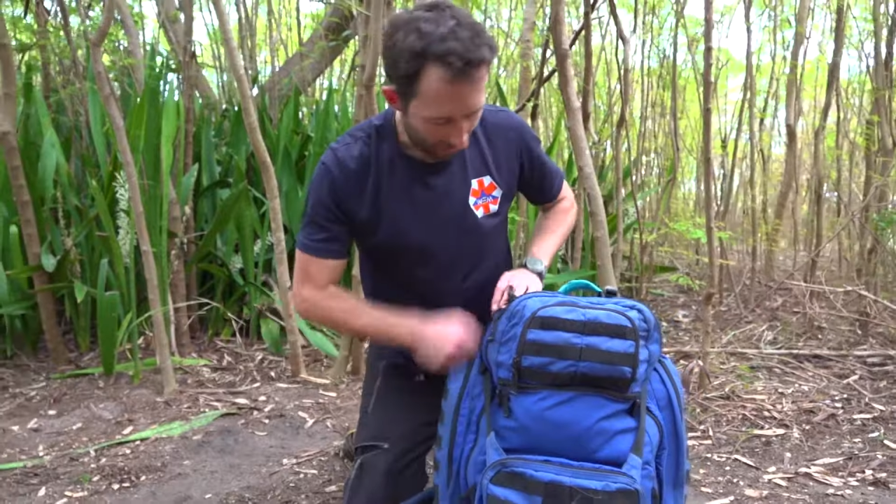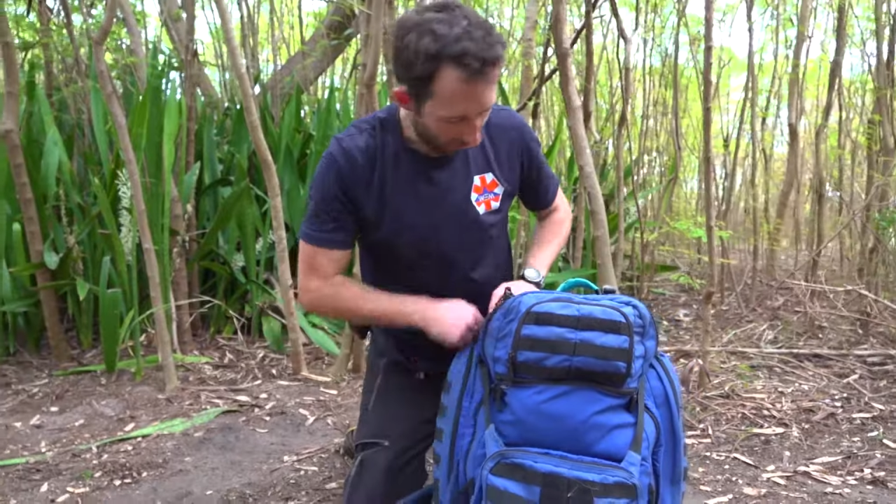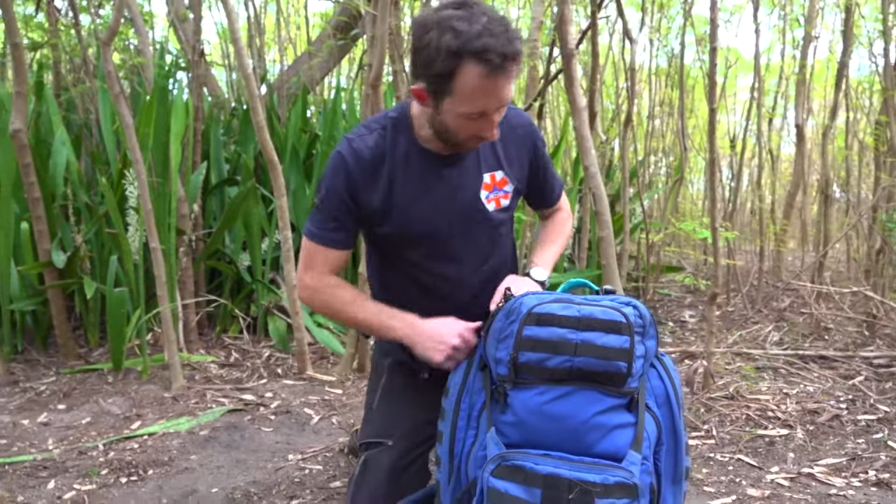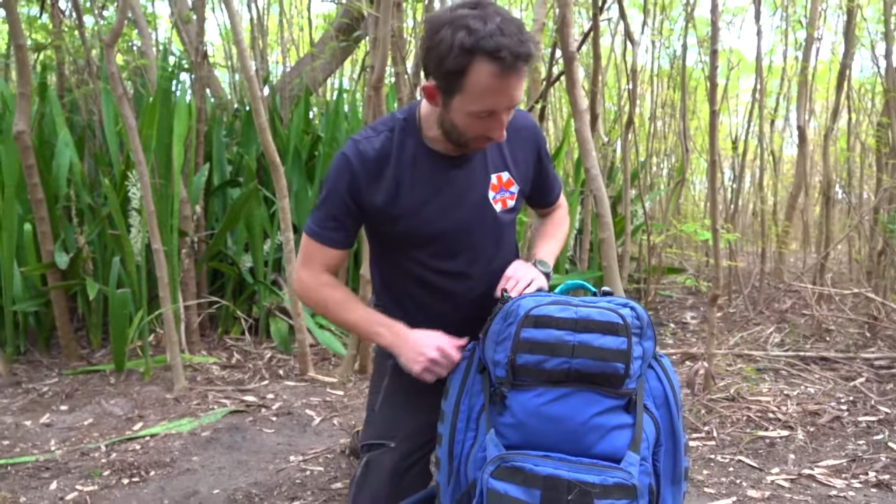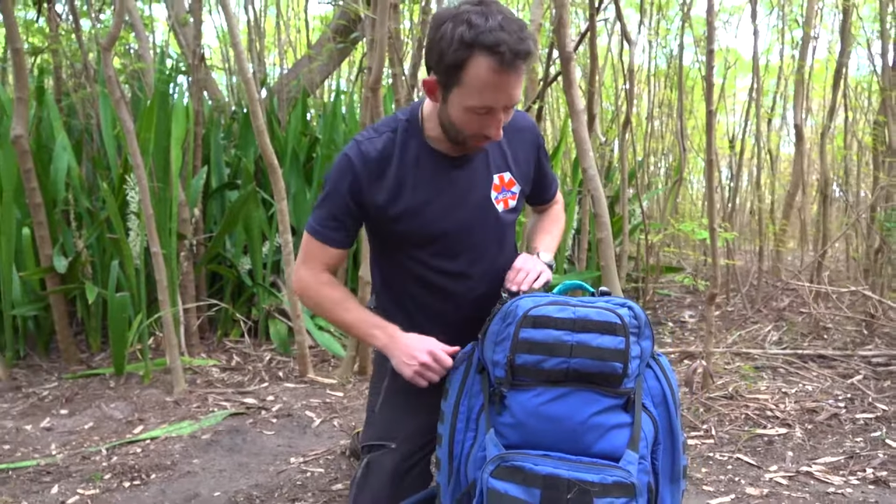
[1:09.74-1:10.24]

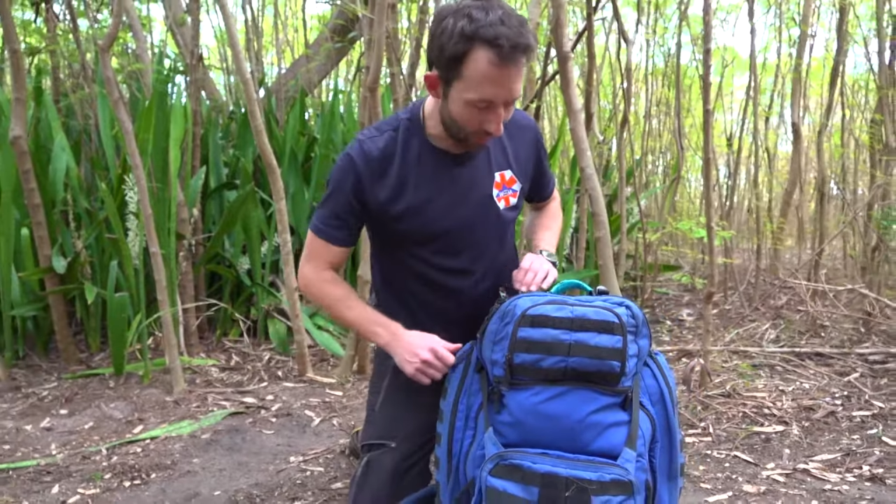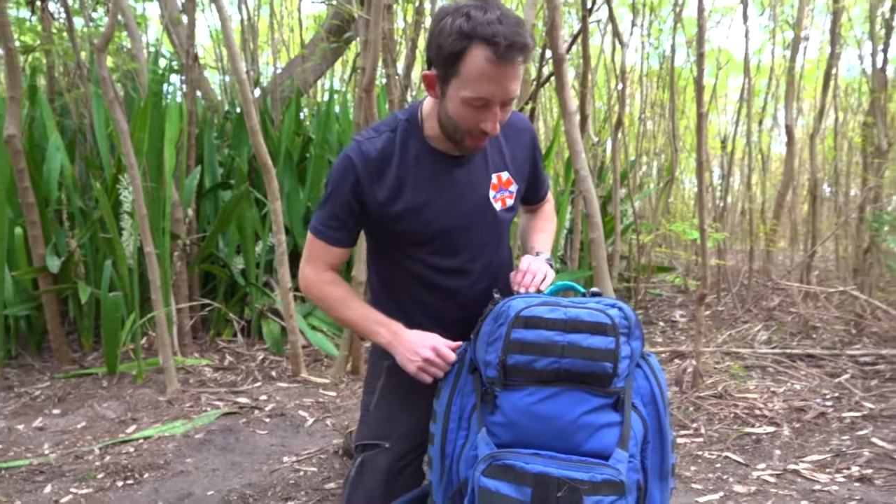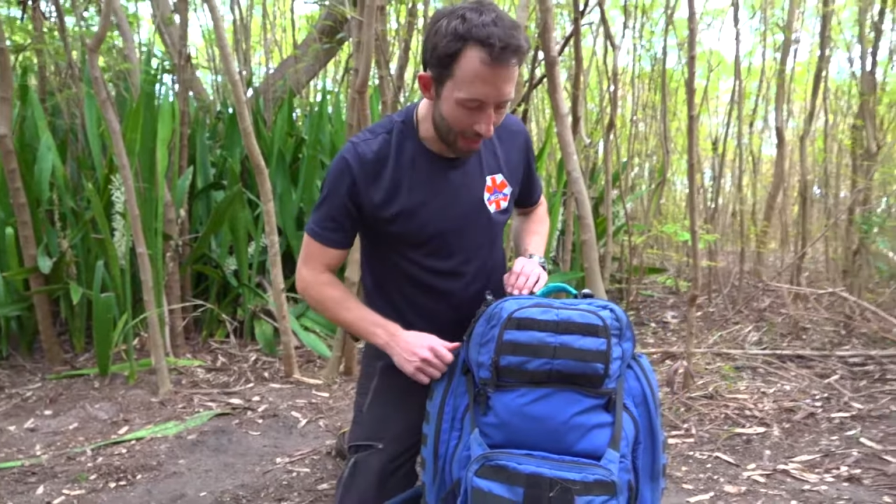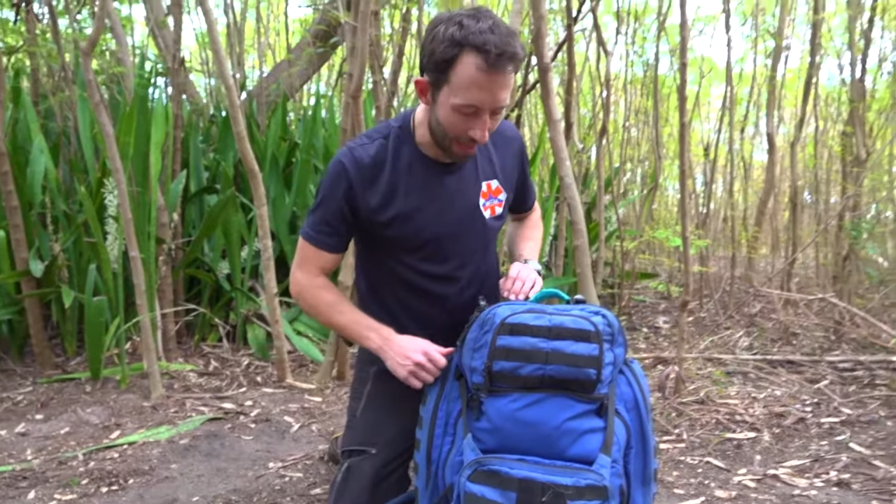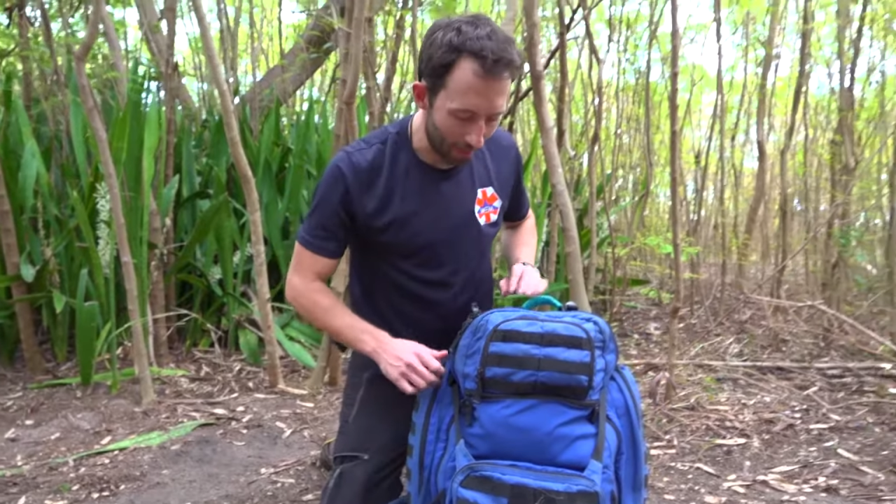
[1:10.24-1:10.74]
all in
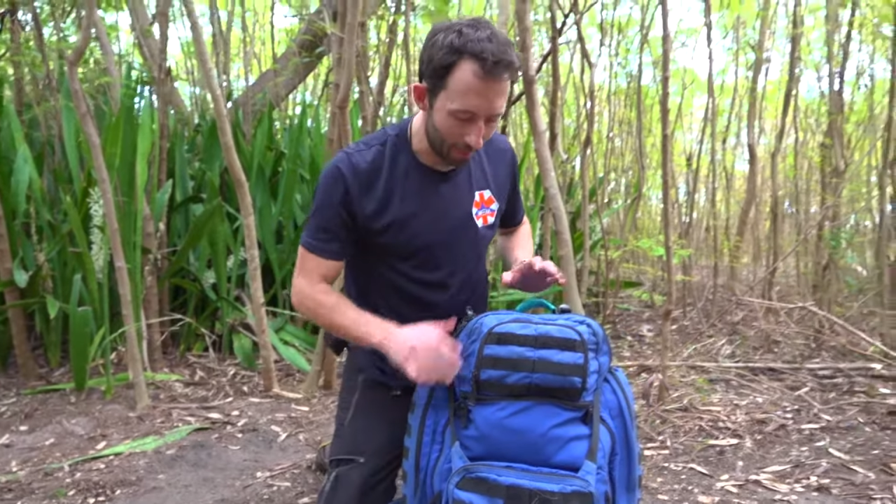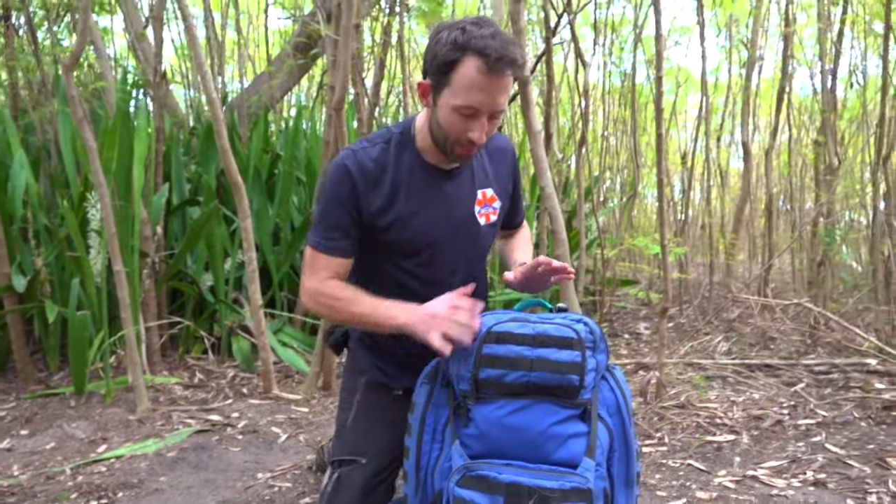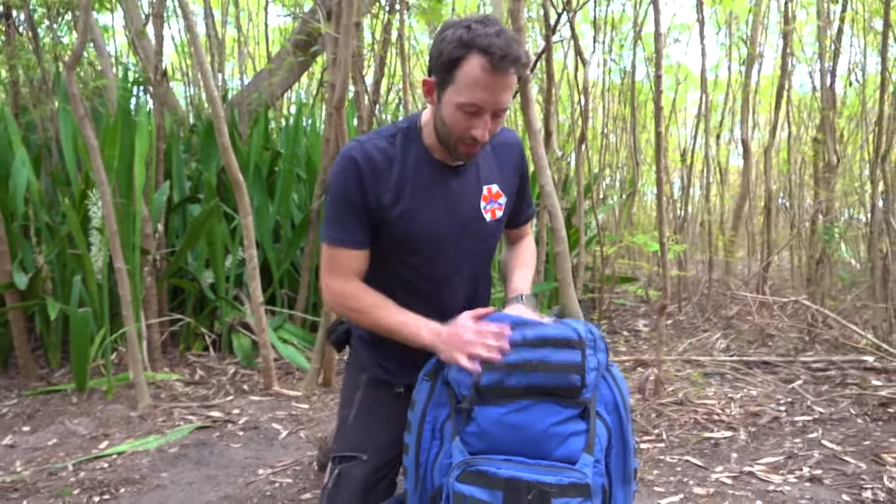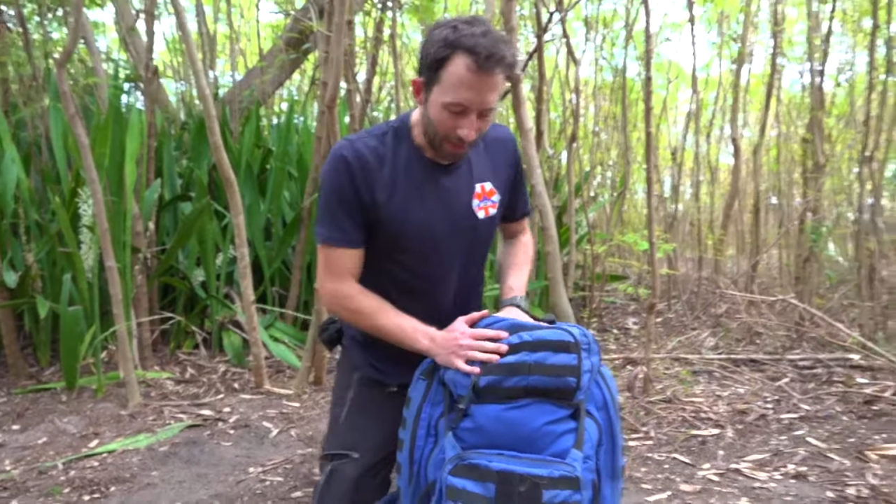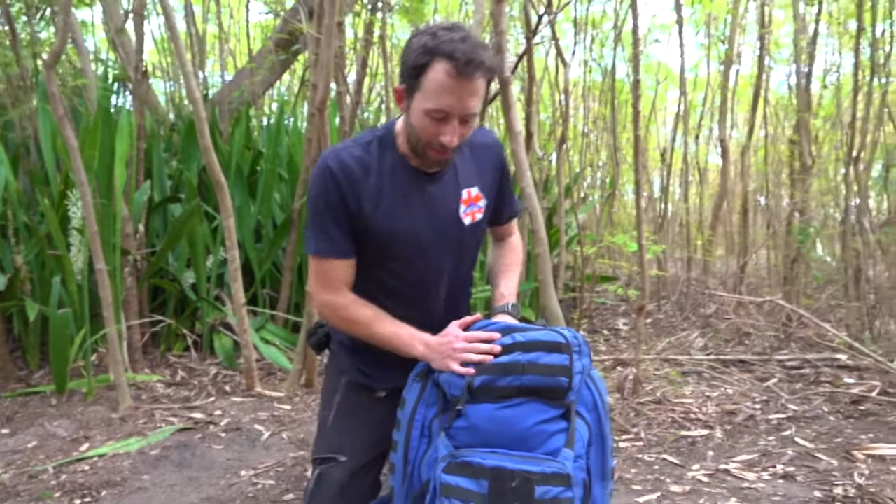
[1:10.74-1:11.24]
there.
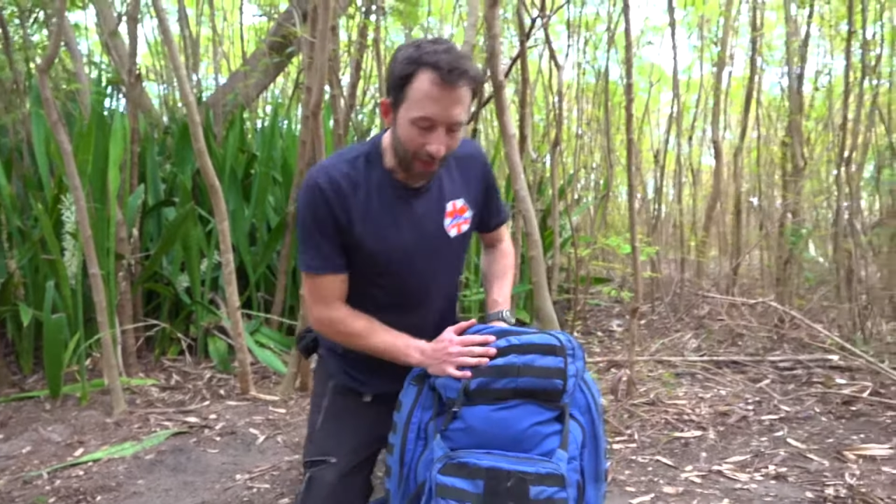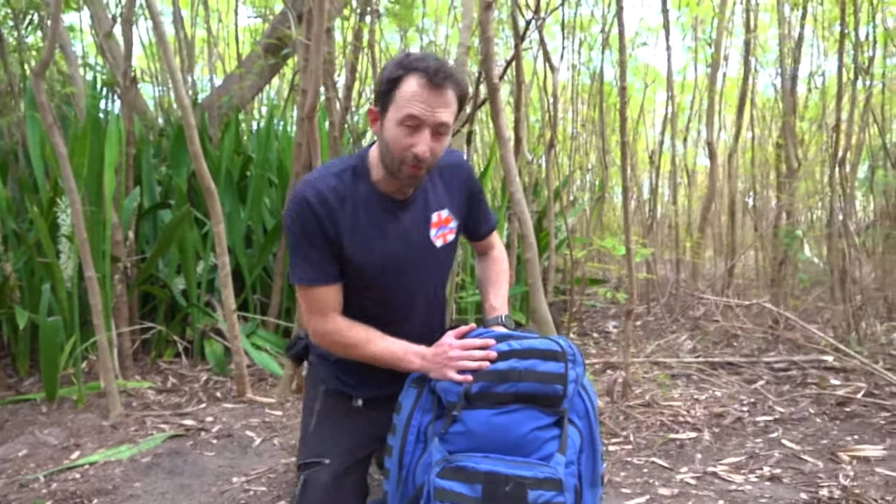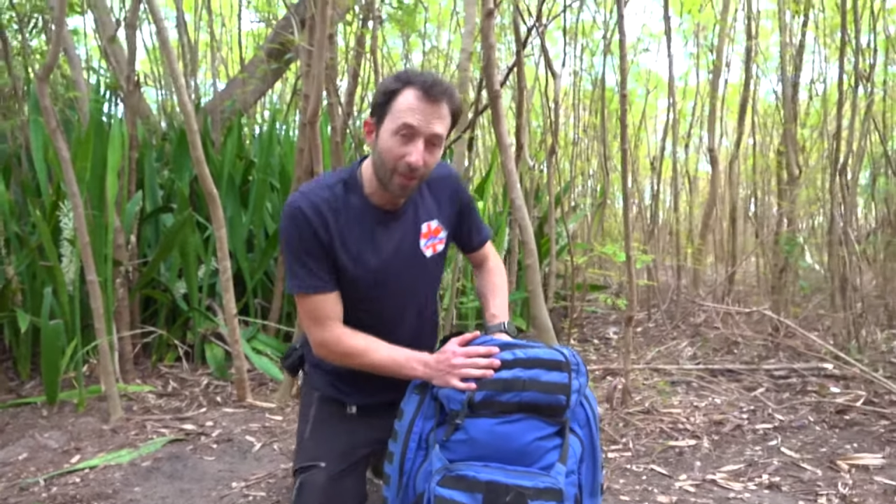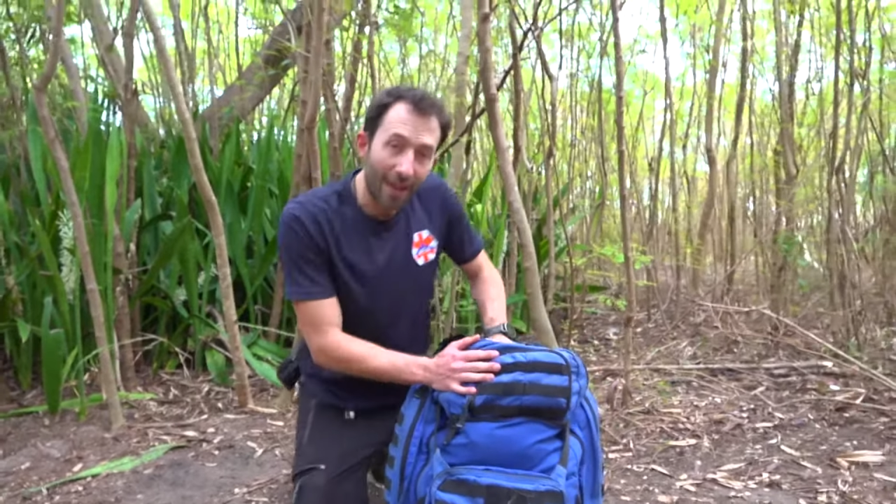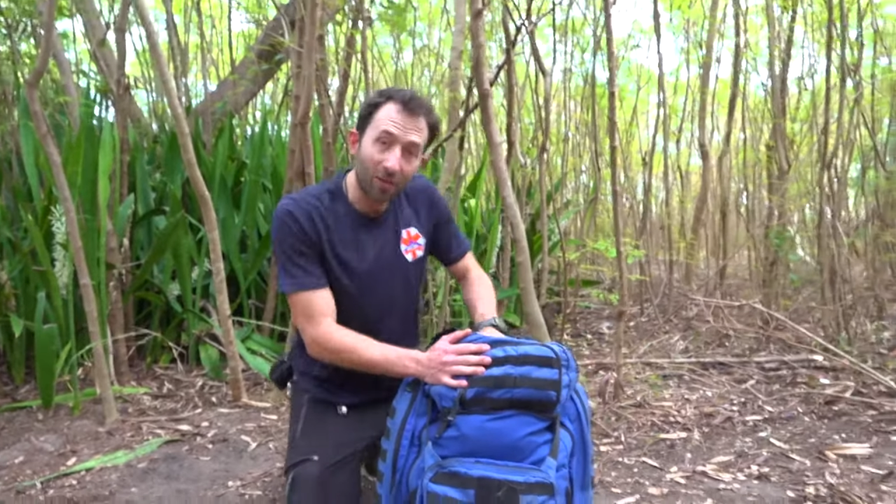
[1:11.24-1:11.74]
Then
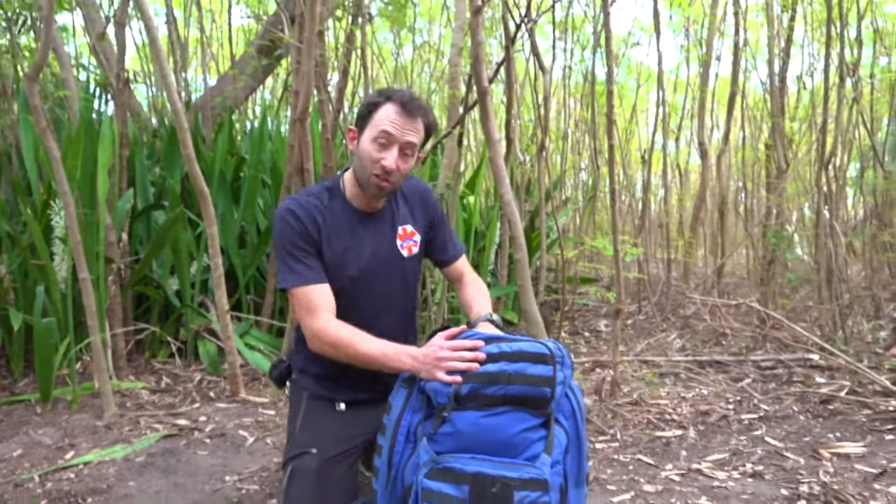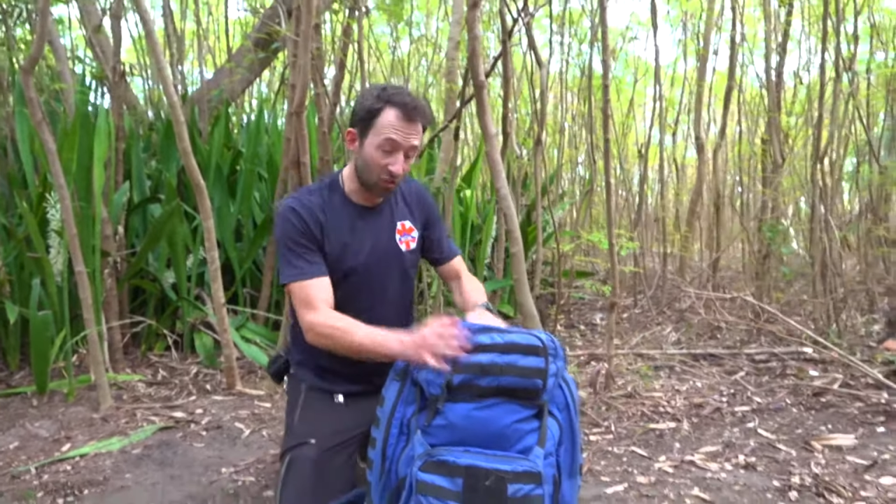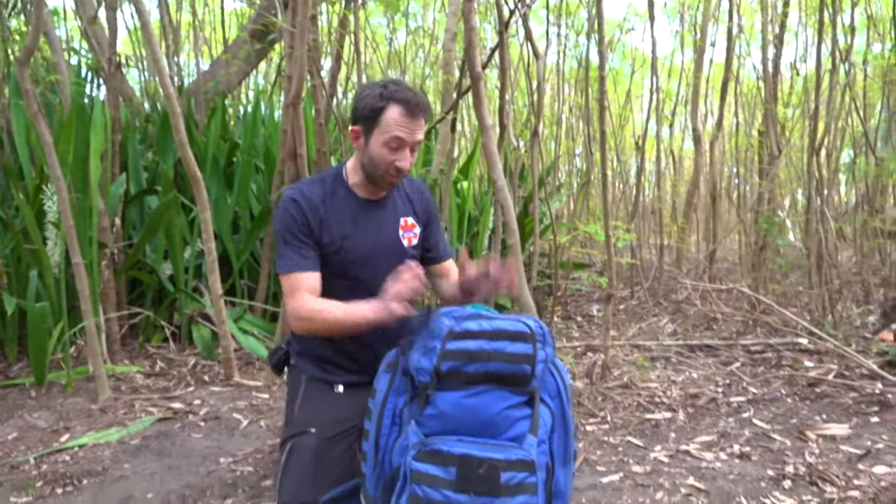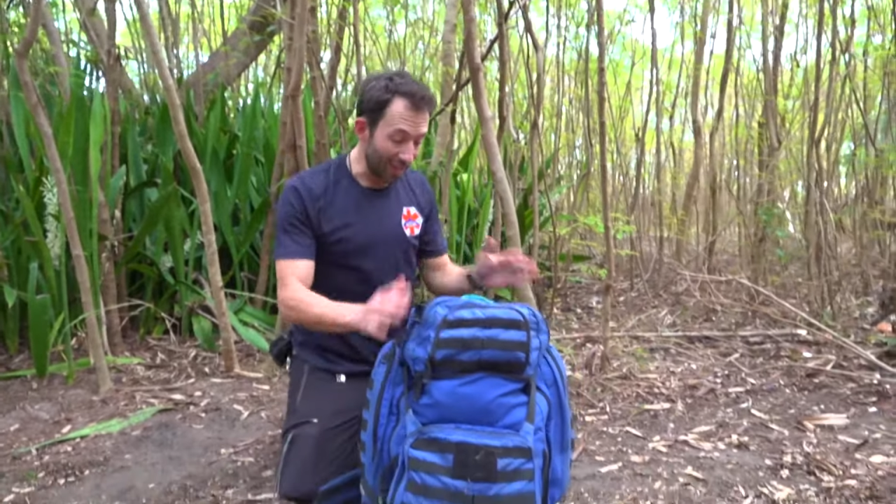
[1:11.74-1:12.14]
everything else is on the